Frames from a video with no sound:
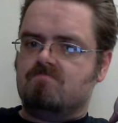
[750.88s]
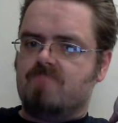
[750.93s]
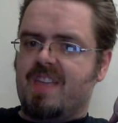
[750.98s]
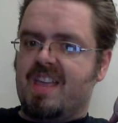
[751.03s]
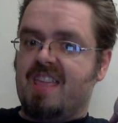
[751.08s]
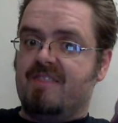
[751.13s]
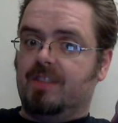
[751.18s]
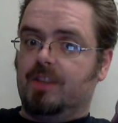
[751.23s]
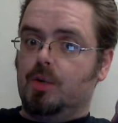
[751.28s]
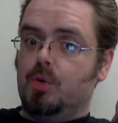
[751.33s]

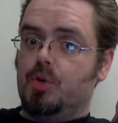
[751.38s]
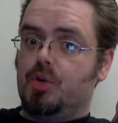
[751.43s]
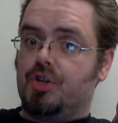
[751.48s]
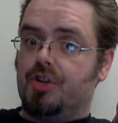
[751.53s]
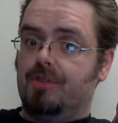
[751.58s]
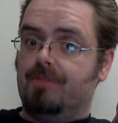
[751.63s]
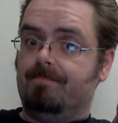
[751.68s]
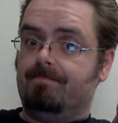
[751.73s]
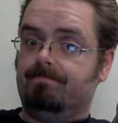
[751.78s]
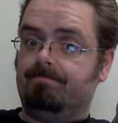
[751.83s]

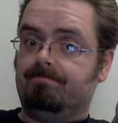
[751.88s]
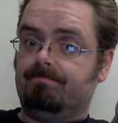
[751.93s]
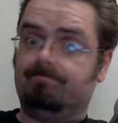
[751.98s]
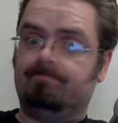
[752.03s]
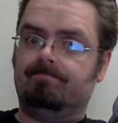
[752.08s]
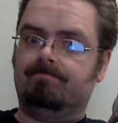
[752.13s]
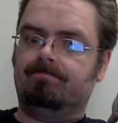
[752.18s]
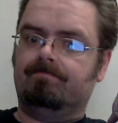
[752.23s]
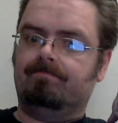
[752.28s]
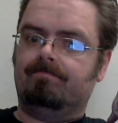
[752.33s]
evolution.
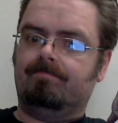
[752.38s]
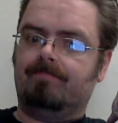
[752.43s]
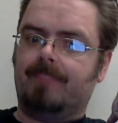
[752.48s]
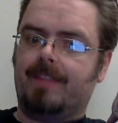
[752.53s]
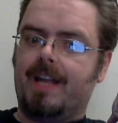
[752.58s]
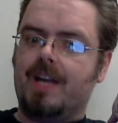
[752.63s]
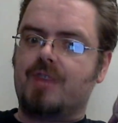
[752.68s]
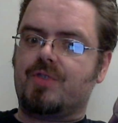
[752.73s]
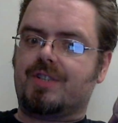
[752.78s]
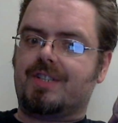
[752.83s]

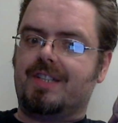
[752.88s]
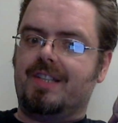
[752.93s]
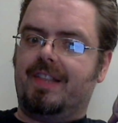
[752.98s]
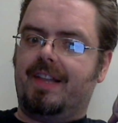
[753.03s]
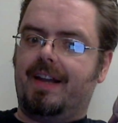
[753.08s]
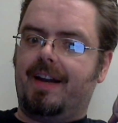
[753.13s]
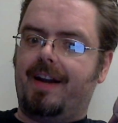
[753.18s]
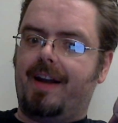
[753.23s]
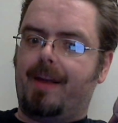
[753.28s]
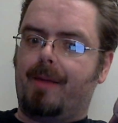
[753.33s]
Interesting,
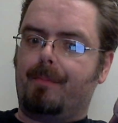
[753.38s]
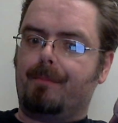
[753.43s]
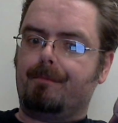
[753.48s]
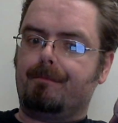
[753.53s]
that, isn't it?